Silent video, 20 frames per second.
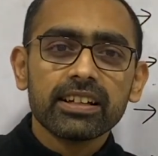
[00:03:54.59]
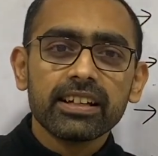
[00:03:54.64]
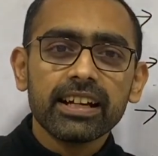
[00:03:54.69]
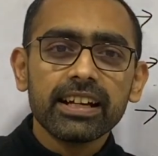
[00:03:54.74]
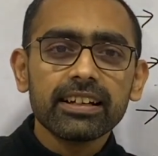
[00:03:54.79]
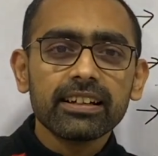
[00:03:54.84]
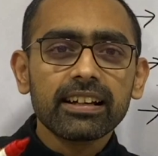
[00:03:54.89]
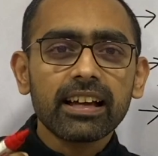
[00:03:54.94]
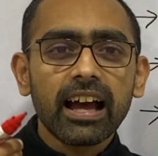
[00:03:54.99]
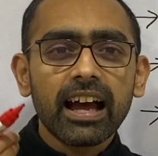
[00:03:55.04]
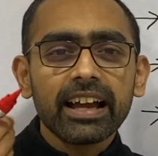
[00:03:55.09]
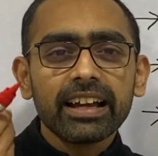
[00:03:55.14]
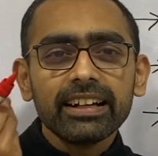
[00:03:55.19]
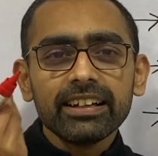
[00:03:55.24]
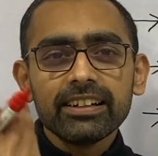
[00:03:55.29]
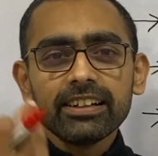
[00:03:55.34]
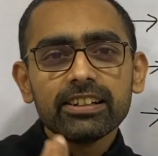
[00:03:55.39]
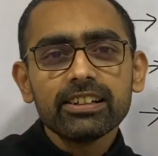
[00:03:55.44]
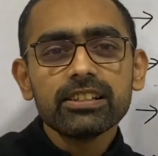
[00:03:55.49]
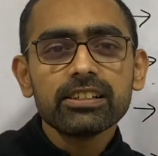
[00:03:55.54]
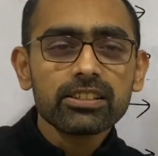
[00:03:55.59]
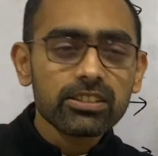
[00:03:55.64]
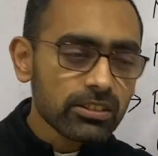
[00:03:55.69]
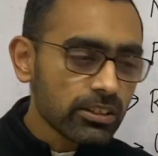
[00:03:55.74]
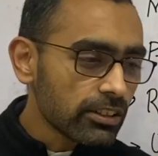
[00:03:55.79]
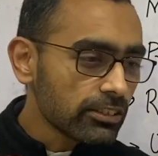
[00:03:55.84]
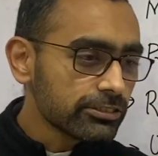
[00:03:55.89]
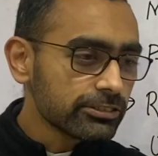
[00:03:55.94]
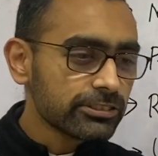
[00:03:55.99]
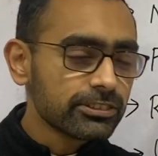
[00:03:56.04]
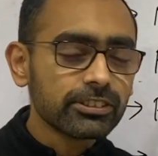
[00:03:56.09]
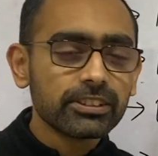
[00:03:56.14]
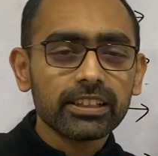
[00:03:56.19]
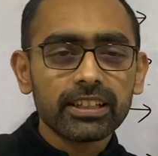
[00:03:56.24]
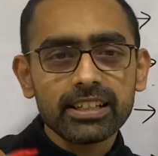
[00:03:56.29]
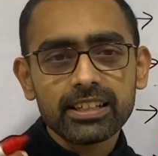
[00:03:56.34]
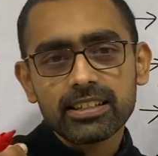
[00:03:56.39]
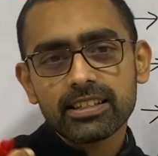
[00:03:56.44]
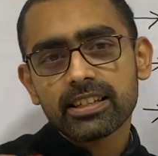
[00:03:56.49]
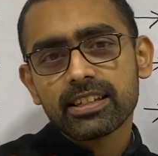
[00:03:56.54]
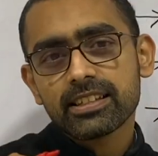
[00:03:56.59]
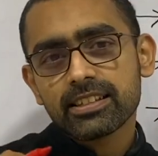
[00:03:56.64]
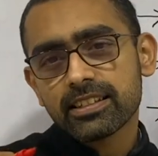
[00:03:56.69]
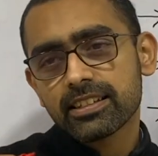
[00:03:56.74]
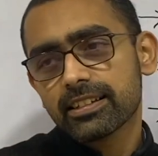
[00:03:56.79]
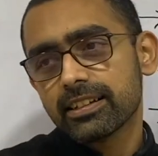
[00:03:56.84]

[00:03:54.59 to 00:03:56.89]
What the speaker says: it kinds of is